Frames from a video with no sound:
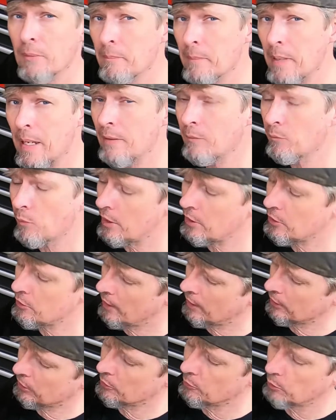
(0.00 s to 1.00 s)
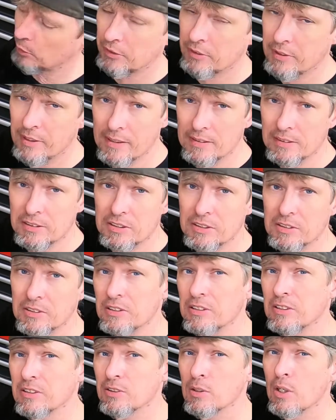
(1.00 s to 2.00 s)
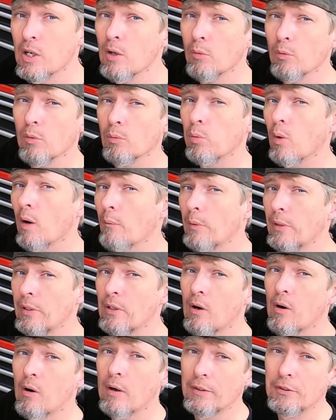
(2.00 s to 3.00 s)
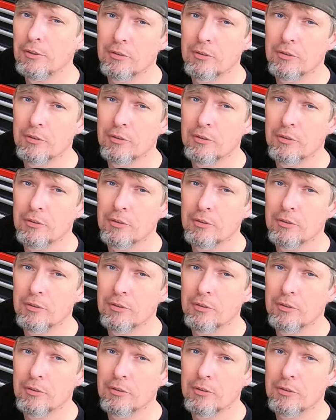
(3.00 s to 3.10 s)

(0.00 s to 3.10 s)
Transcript: main way you actually would test this is with what we call a